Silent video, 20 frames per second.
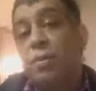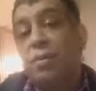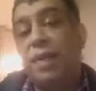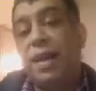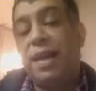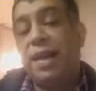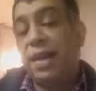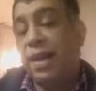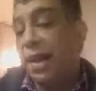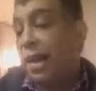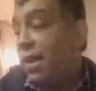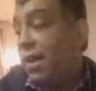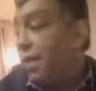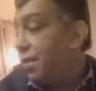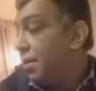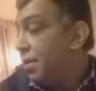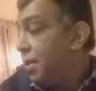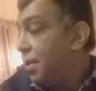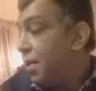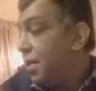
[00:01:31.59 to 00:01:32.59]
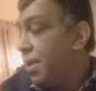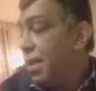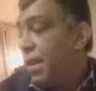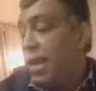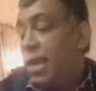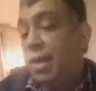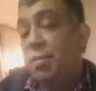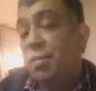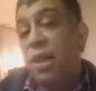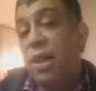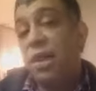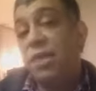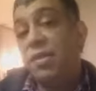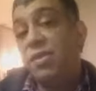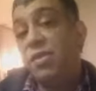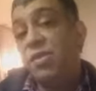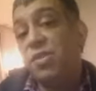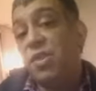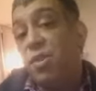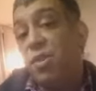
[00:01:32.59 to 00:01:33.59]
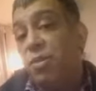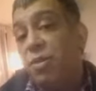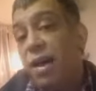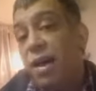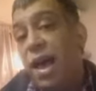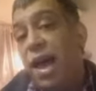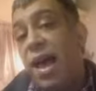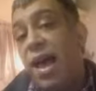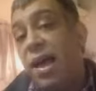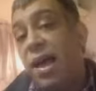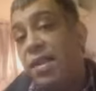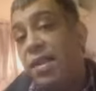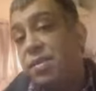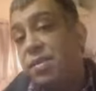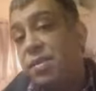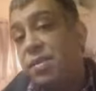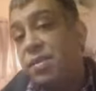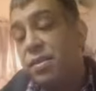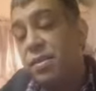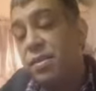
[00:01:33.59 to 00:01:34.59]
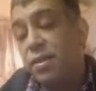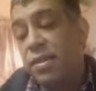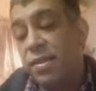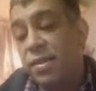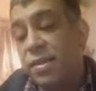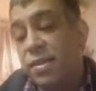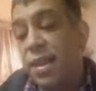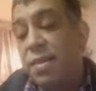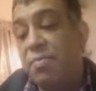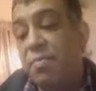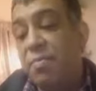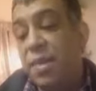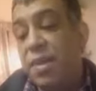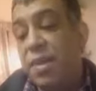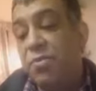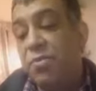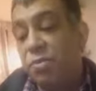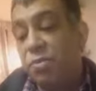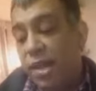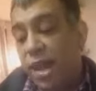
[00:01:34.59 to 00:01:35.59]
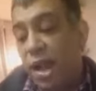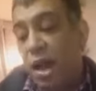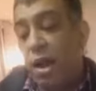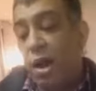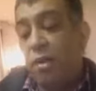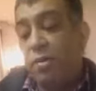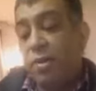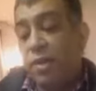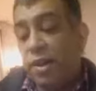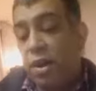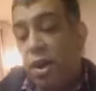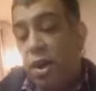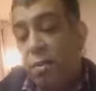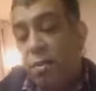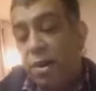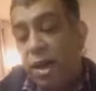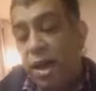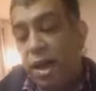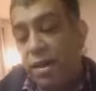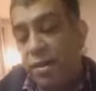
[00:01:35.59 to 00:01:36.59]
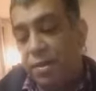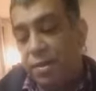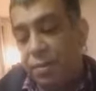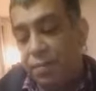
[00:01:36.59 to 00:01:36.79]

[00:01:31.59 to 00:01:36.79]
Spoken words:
And again, Himalayan salt has the same minerals that are in our blood.